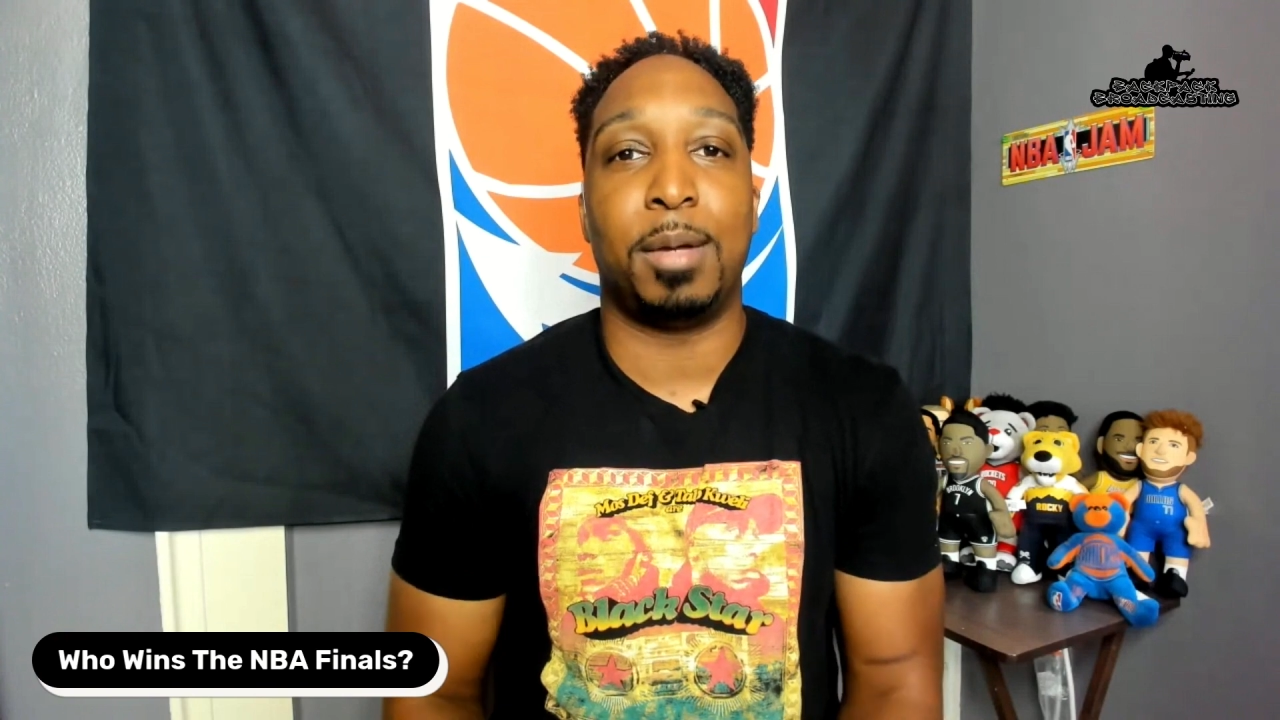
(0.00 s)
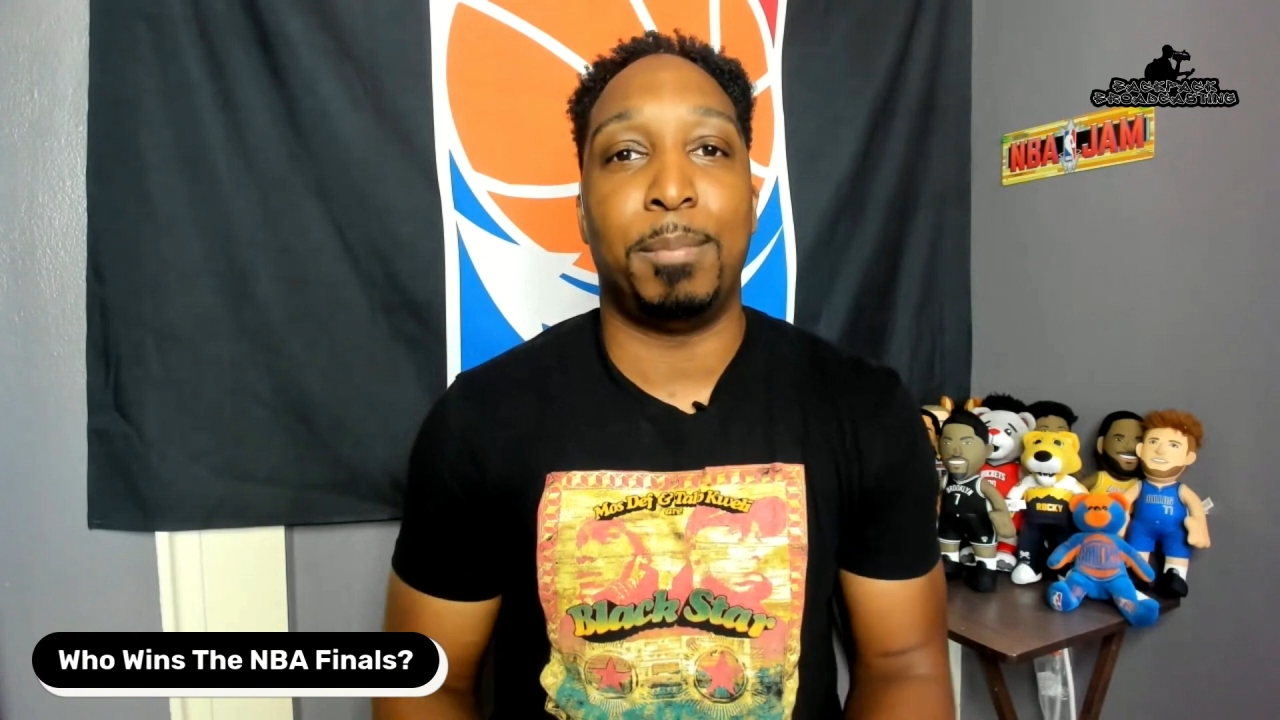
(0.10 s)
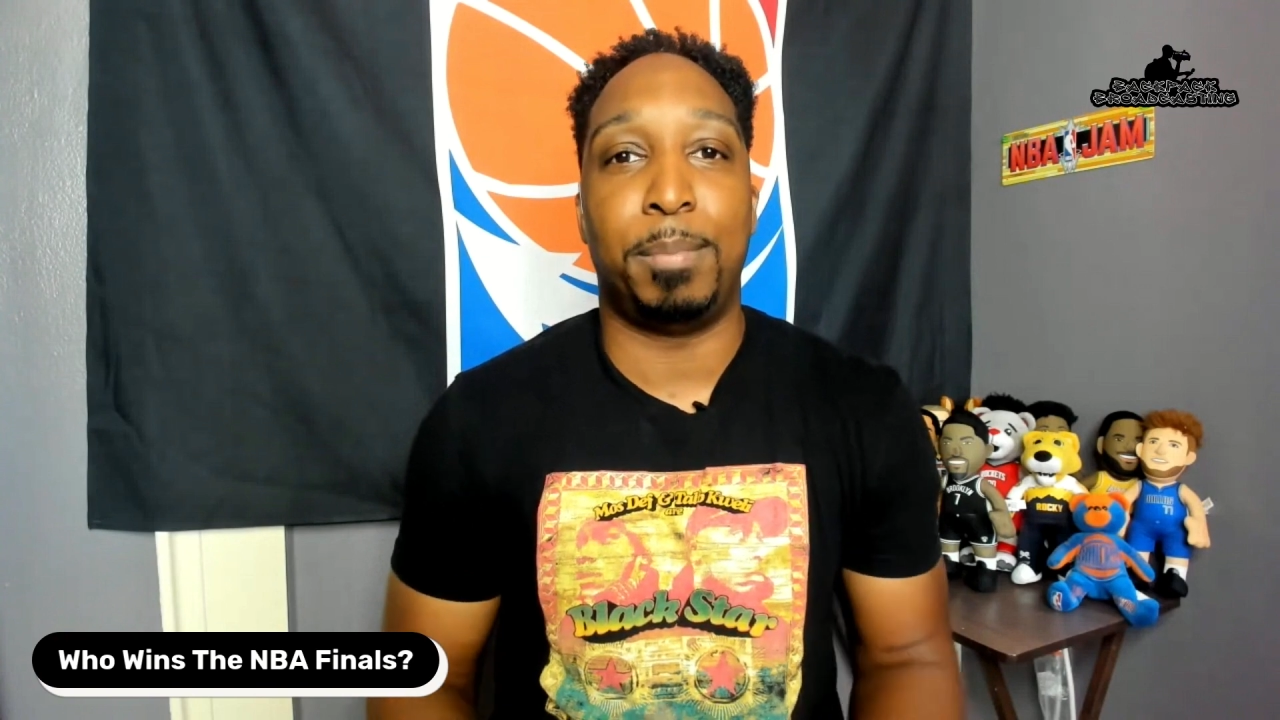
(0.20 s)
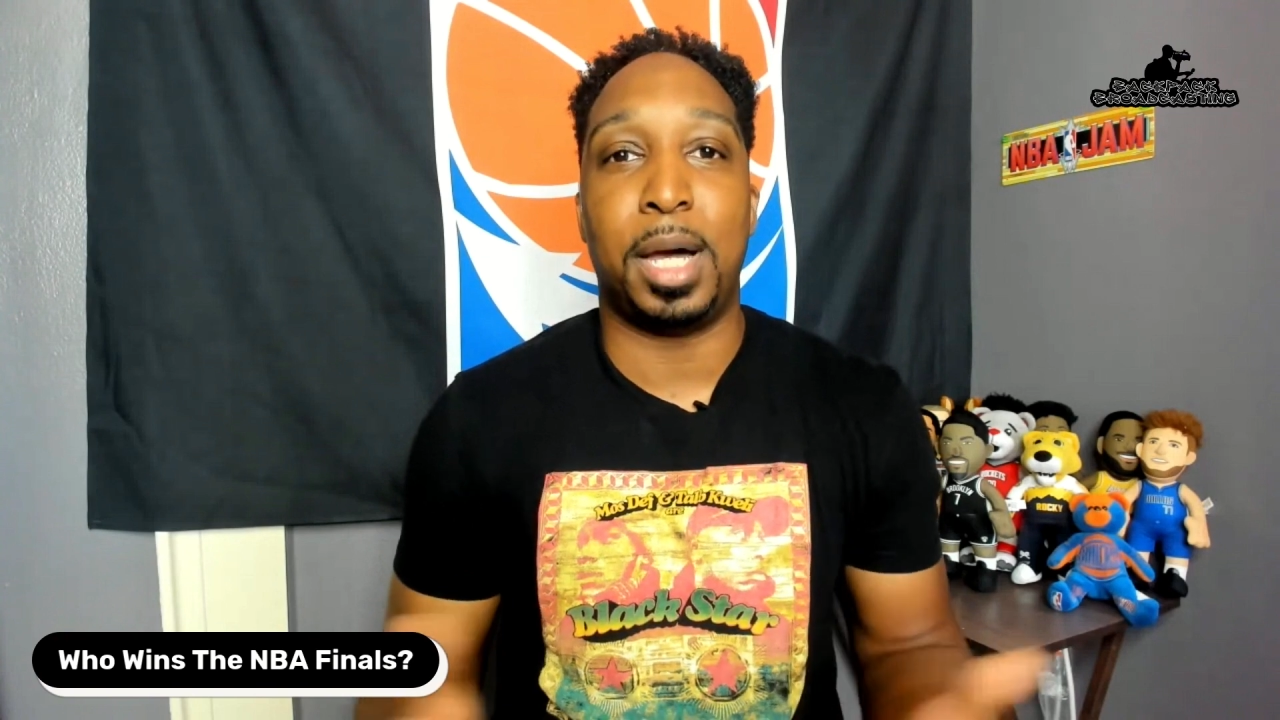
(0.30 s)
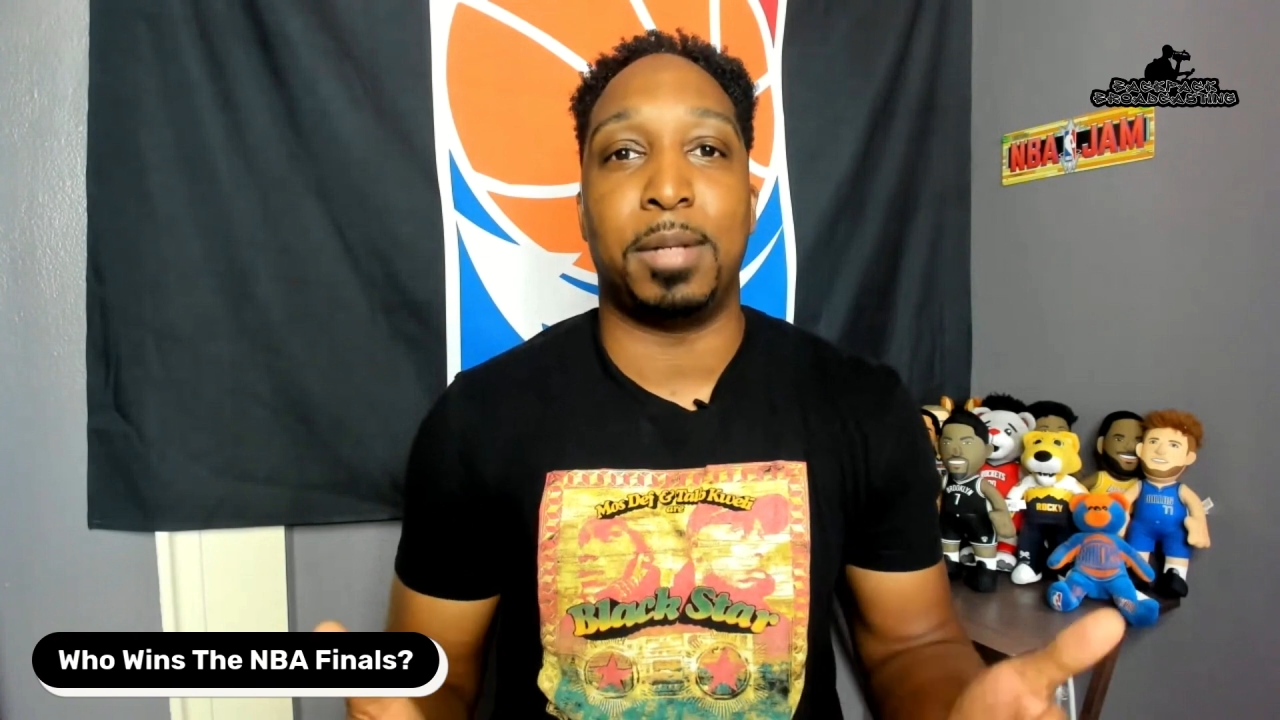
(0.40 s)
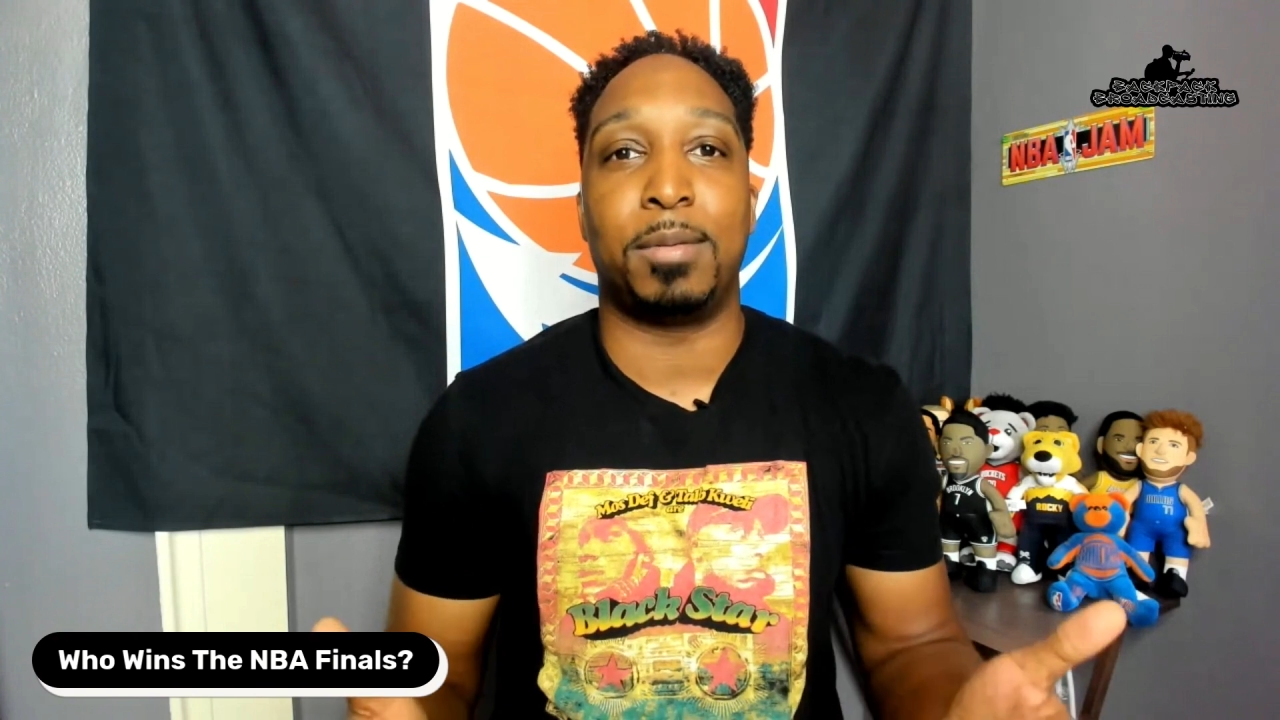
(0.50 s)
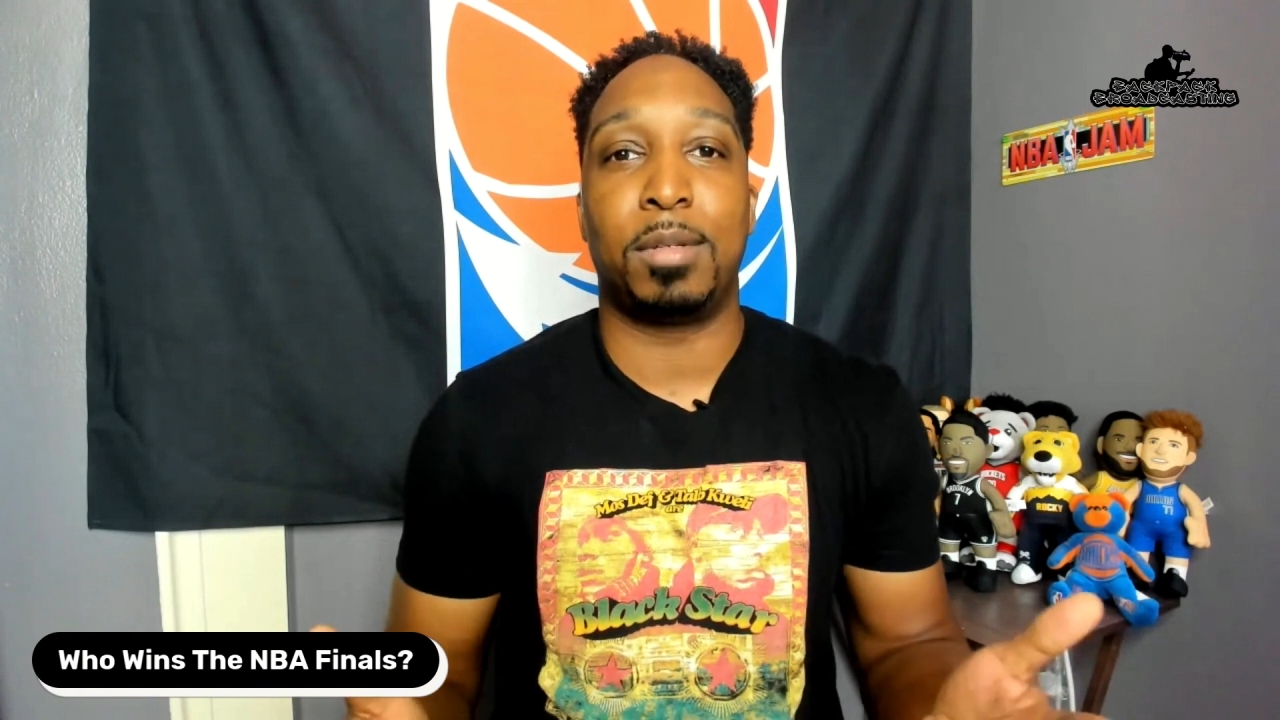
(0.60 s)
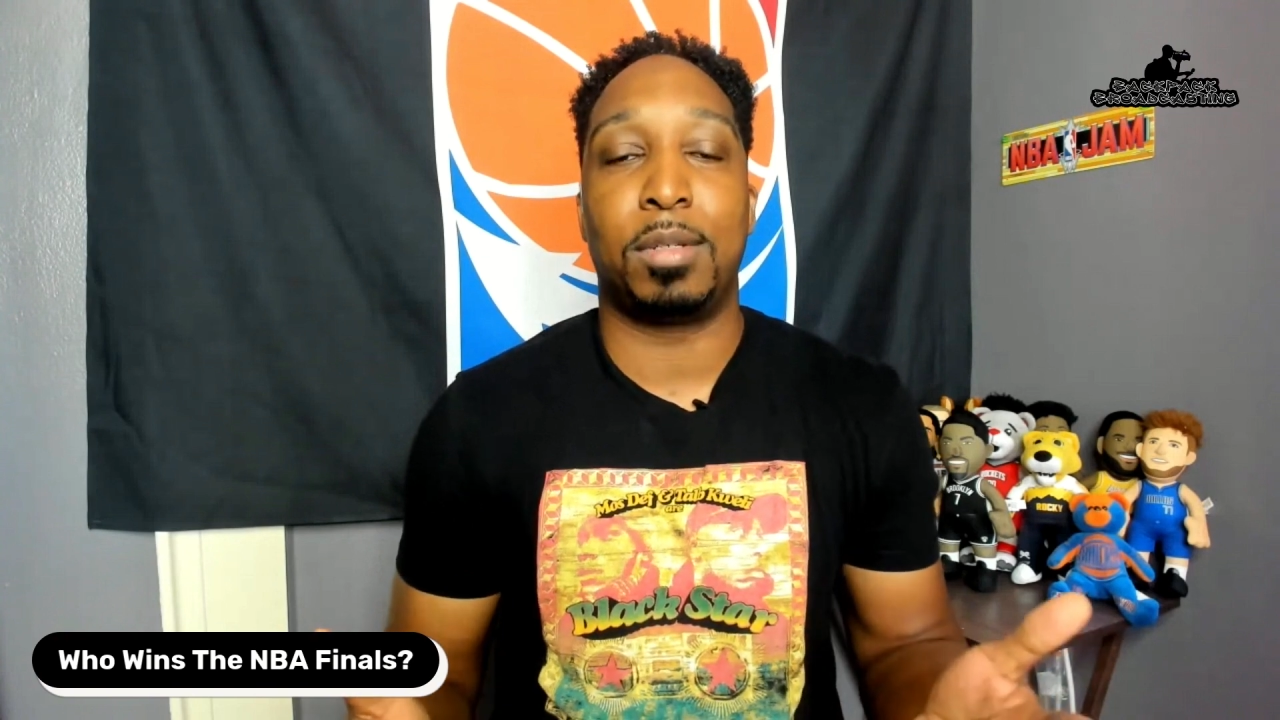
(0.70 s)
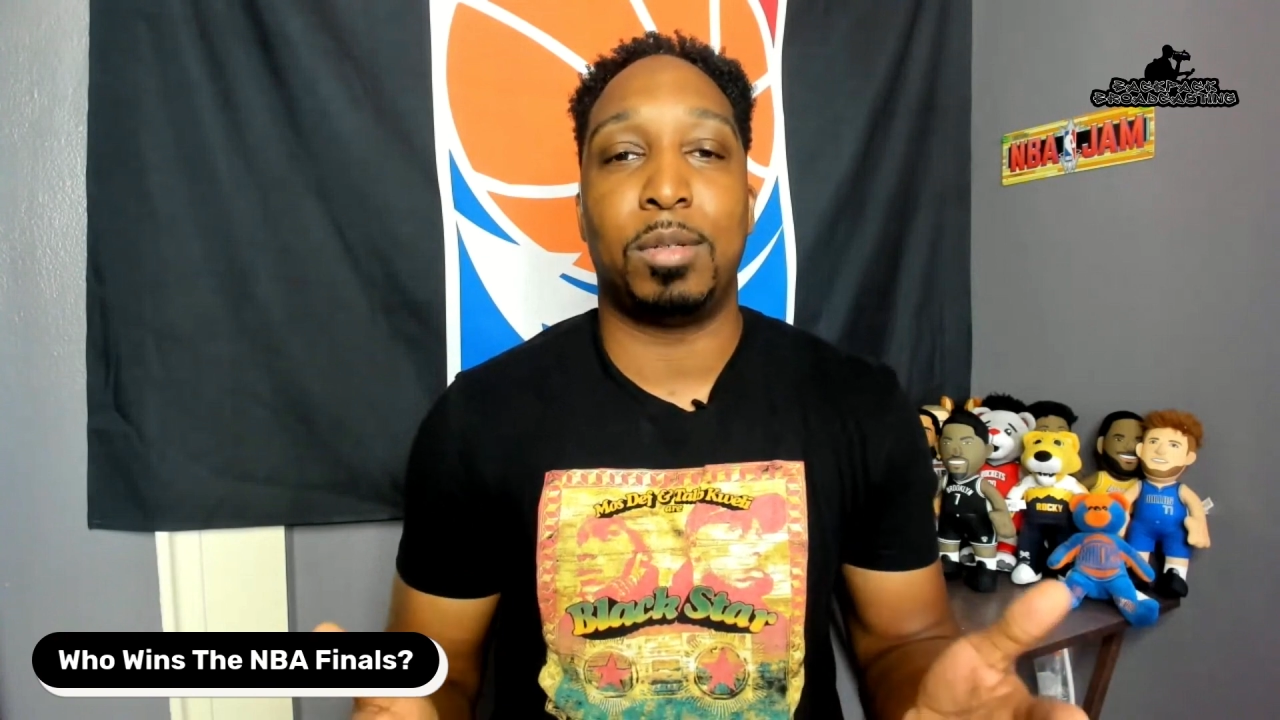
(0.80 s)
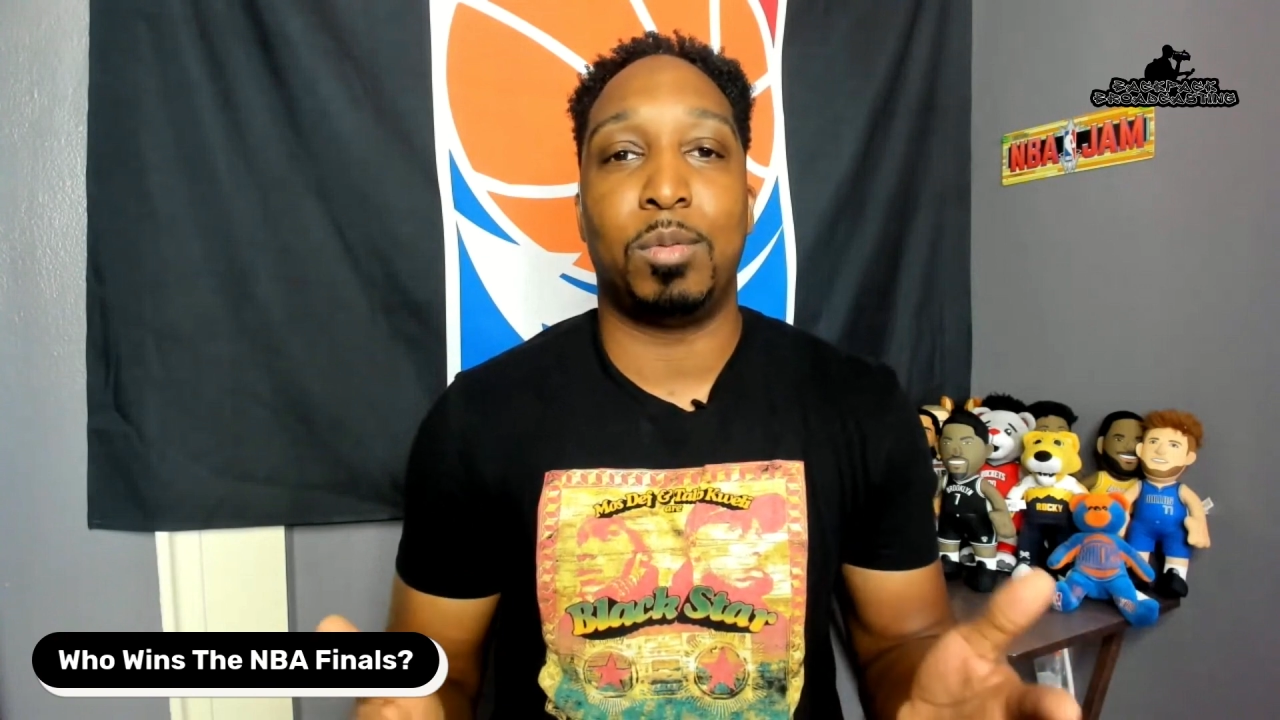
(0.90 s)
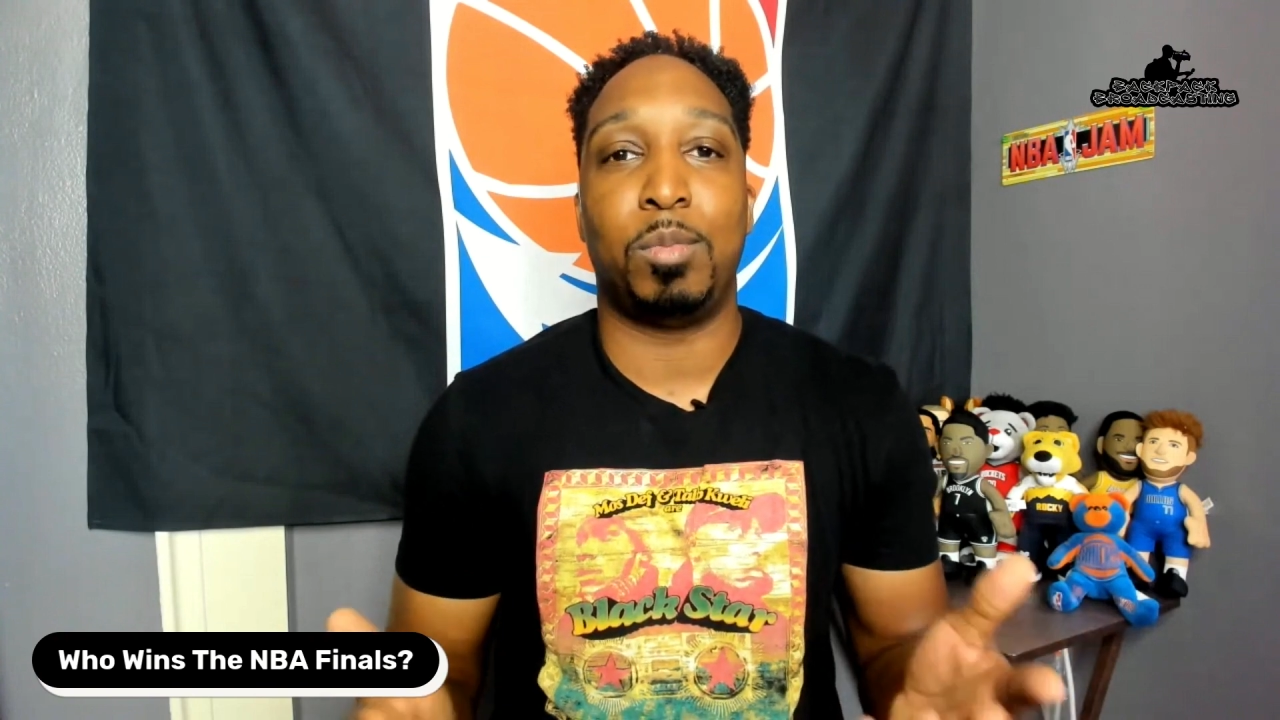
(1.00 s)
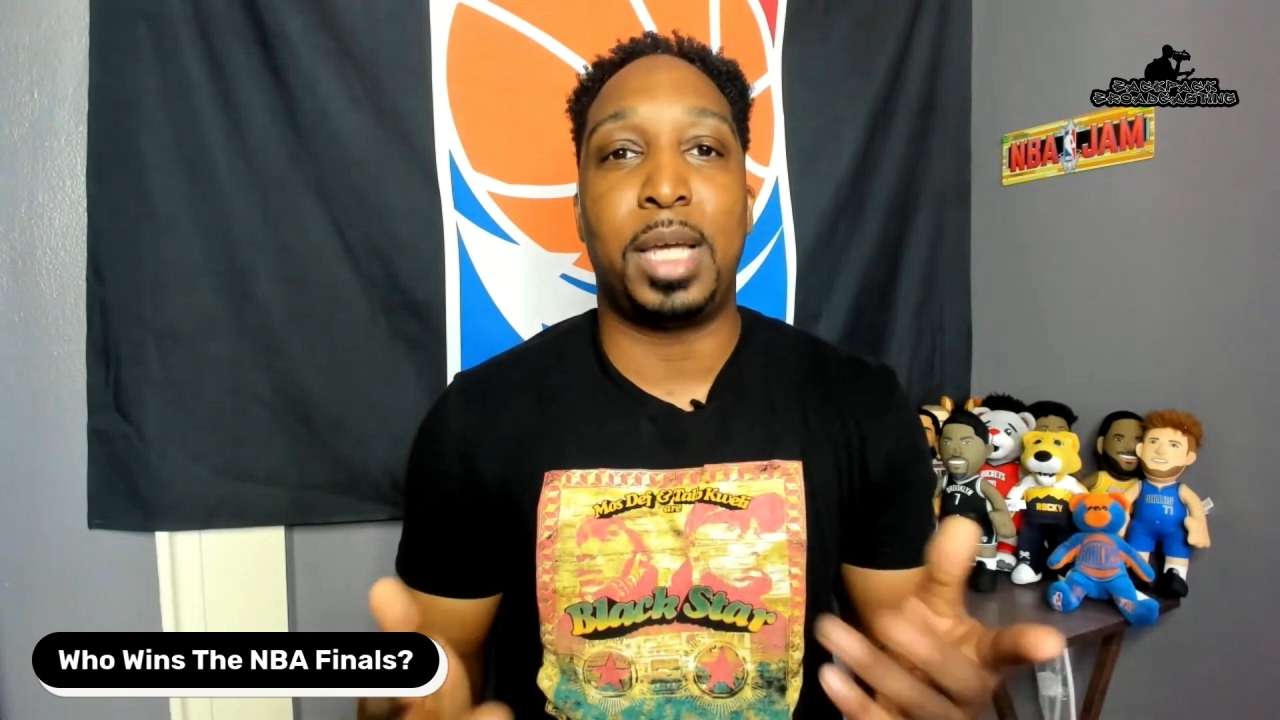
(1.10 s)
But we